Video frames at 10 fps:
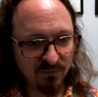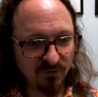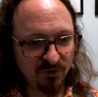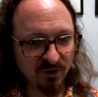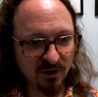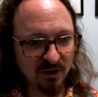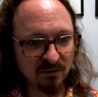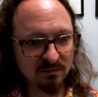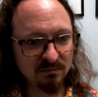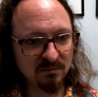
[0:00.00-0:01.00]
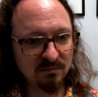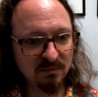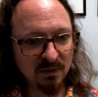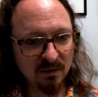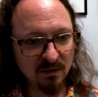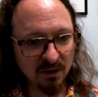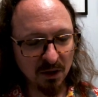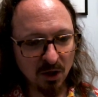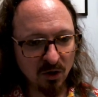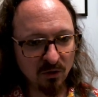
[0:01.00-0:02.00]
0,
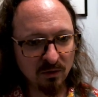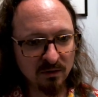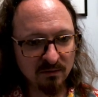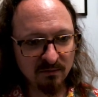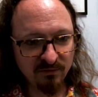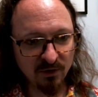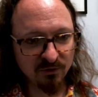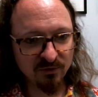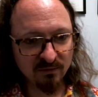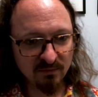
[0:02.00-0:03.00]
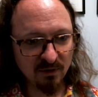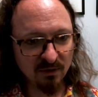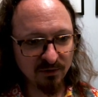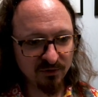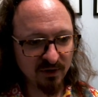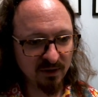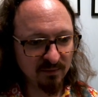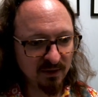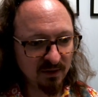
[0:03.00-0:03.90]
low, false, all the same.